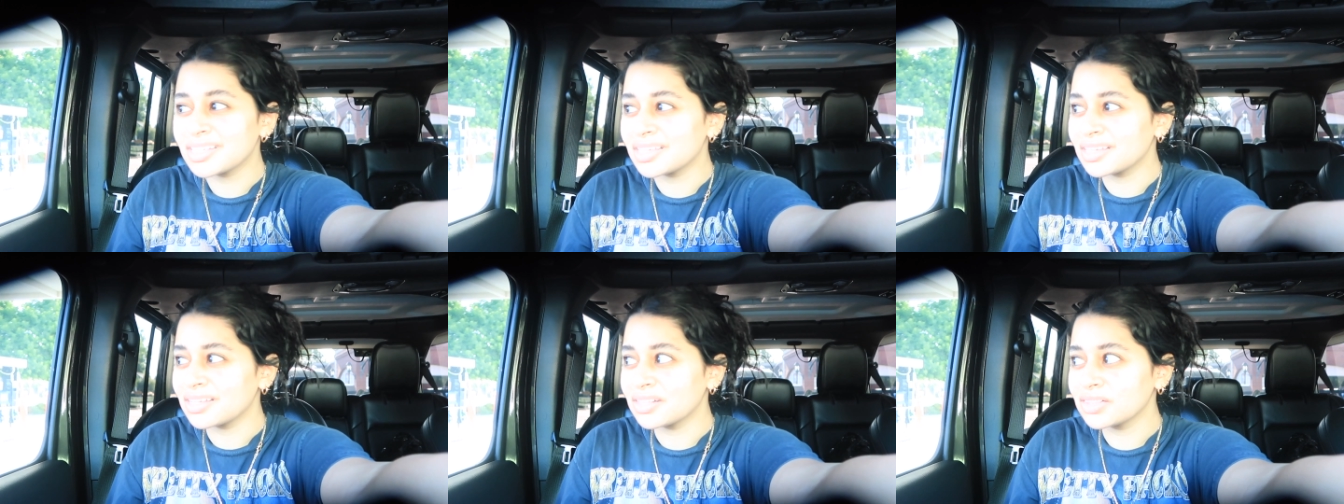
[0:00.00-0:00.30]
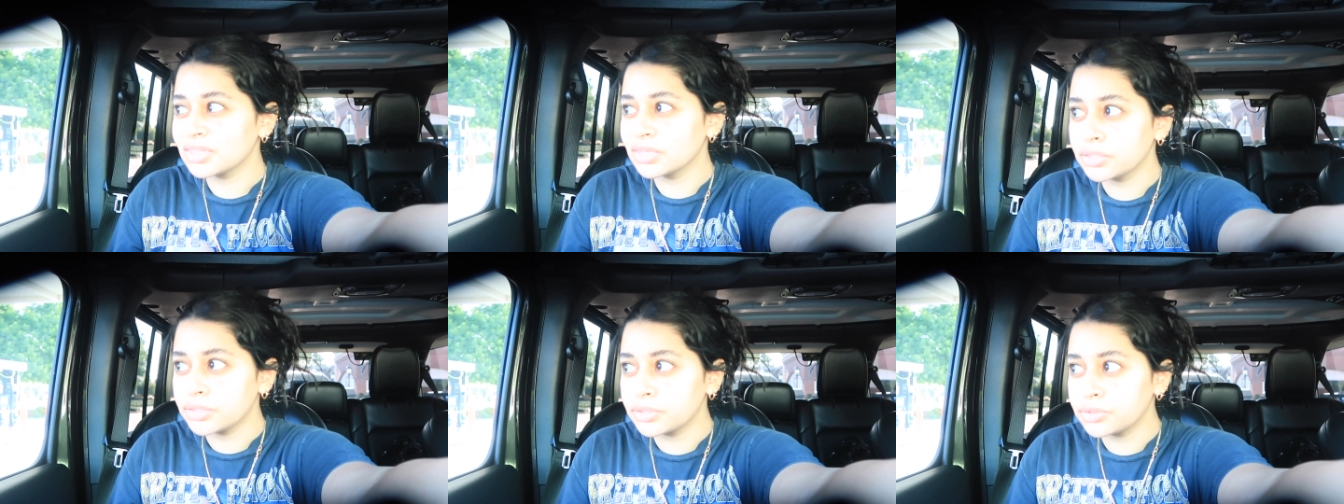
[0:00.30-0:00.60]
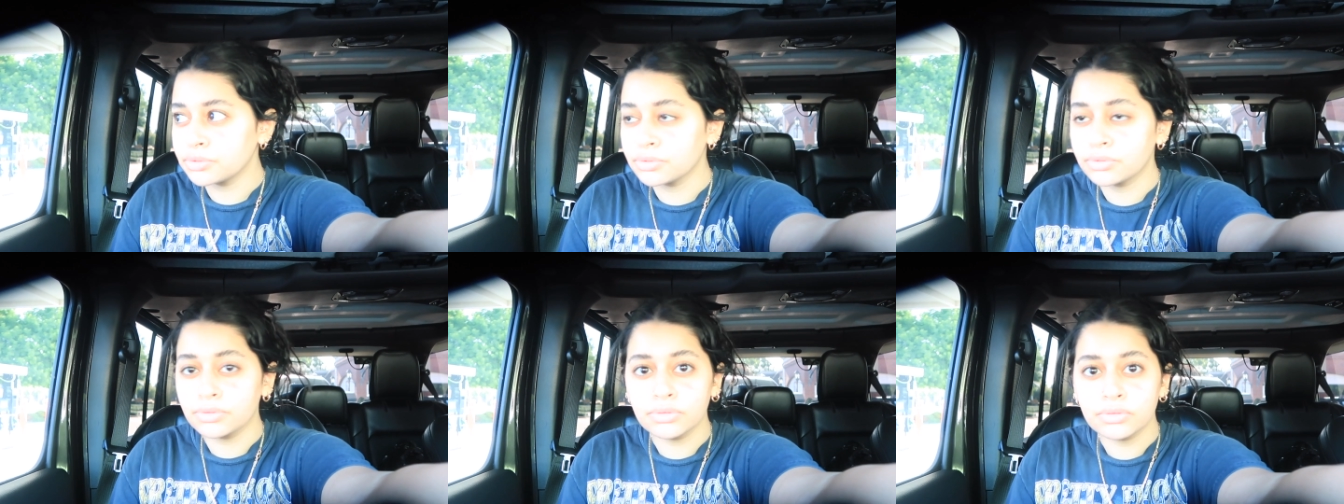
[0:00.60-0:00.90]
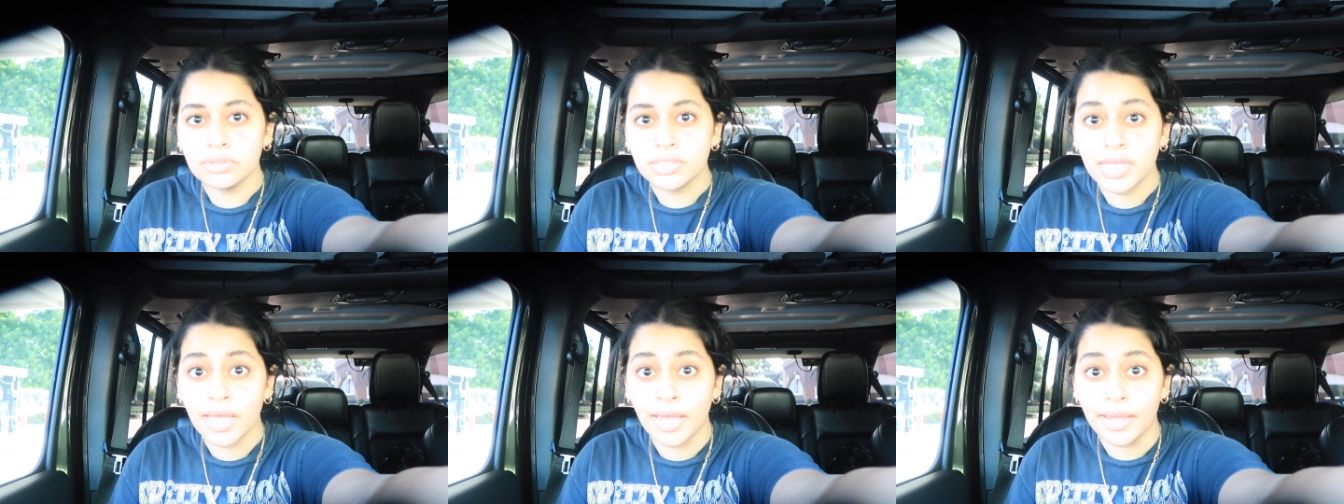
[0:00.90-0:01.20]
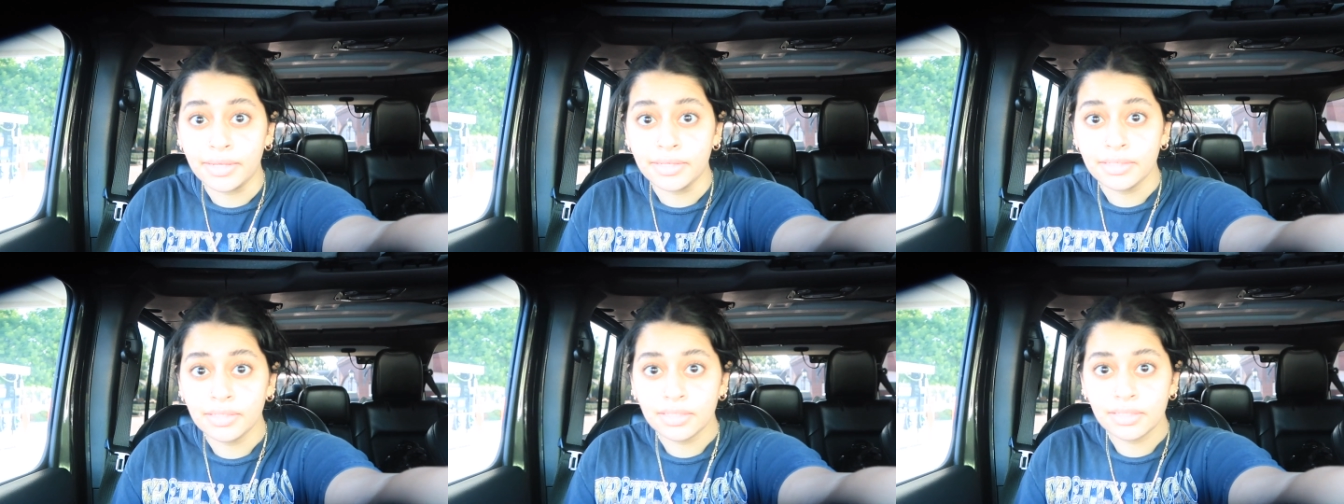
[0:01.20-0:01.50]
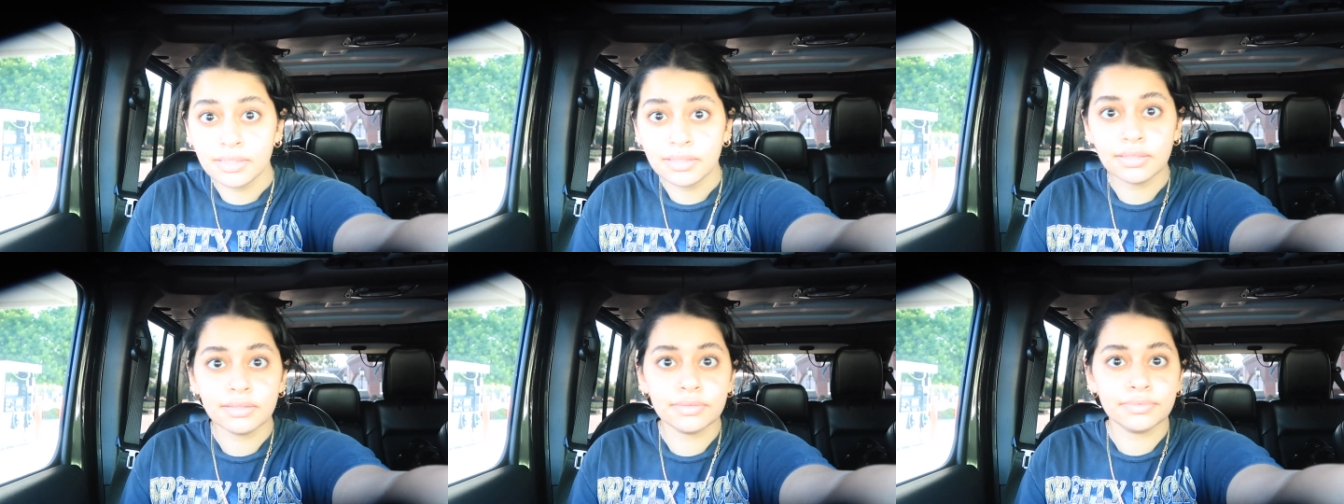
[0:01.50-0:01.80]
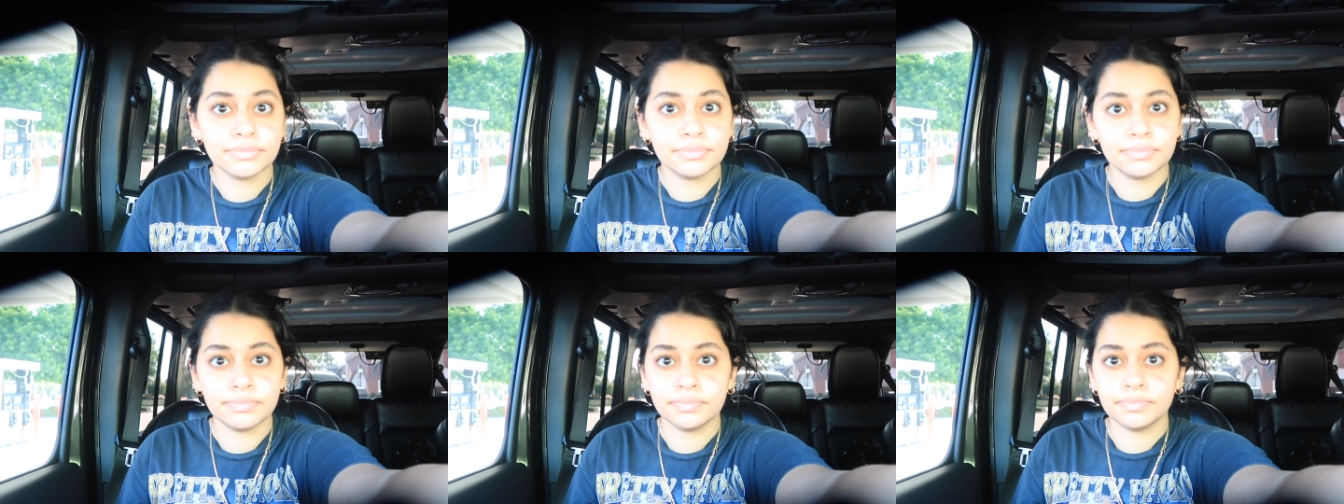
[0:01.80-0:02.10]
a literal tank.
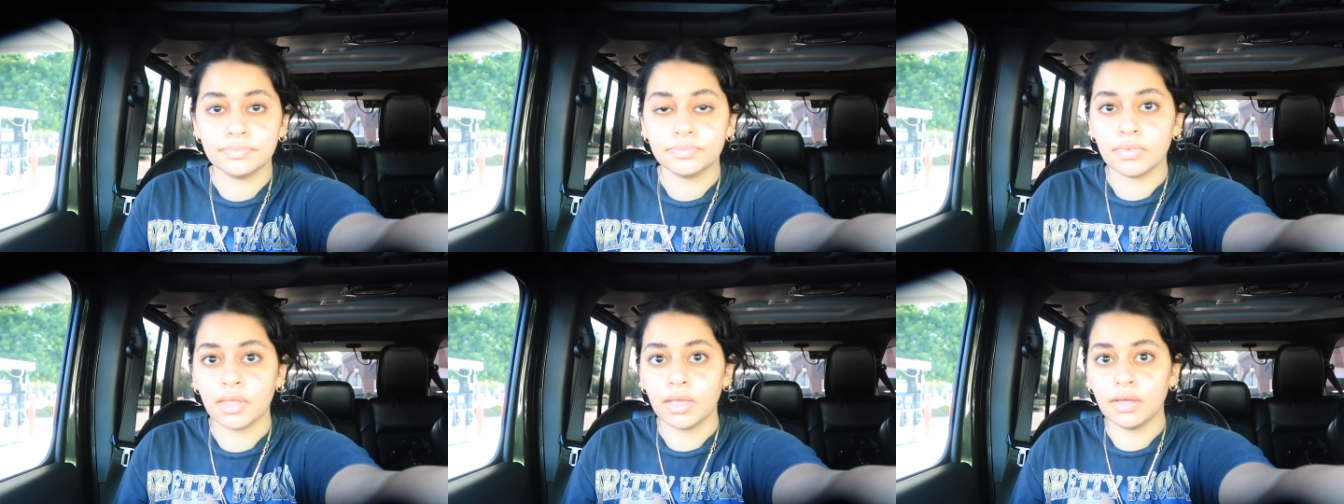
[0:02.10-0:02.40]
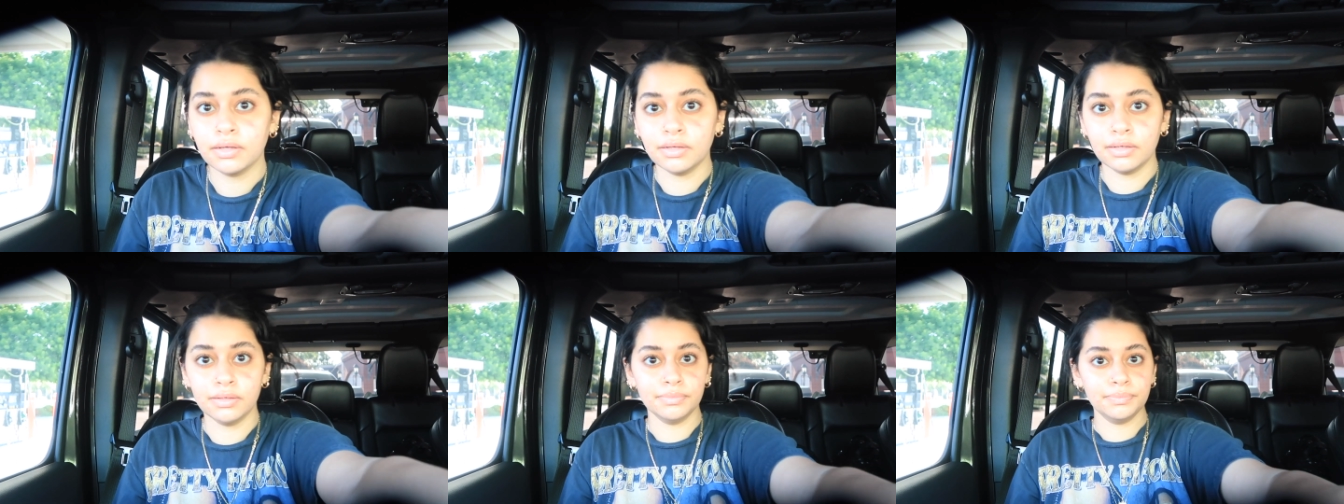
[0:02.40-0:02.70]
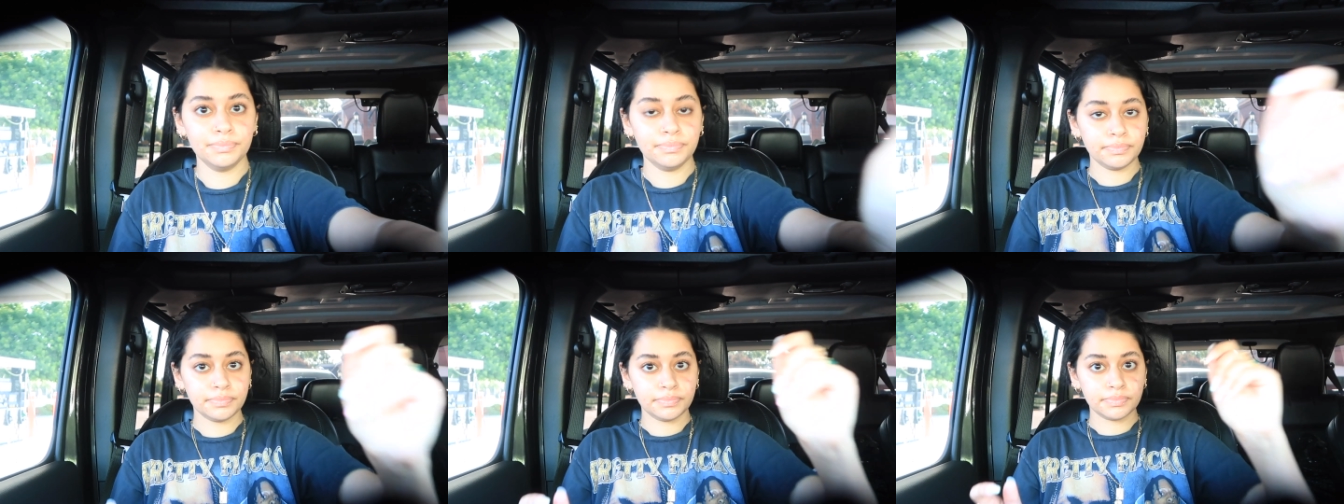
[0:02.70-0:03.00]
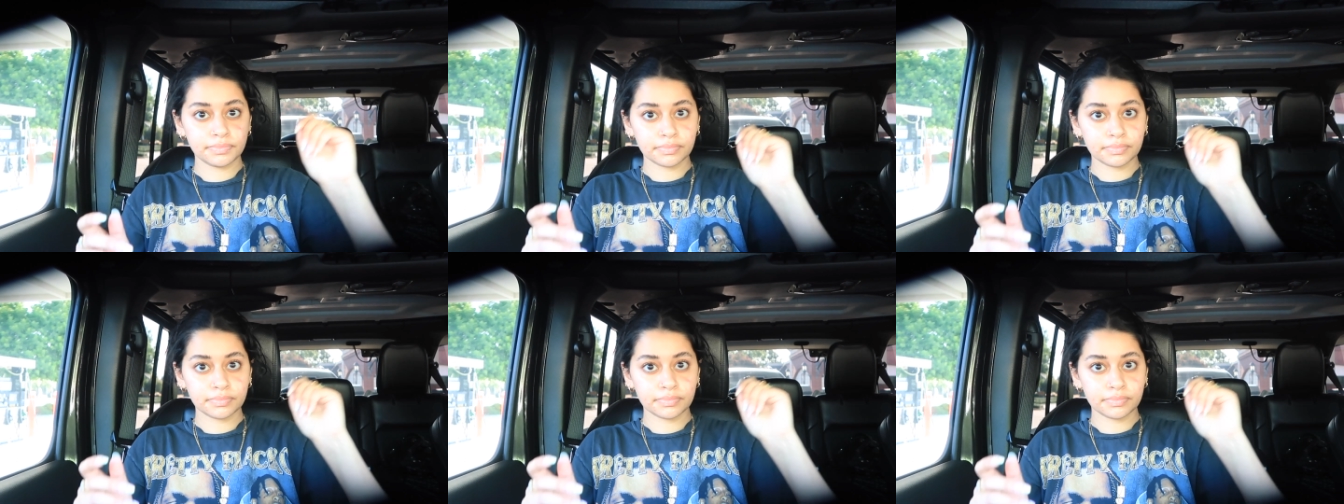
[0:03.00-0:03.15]
Um,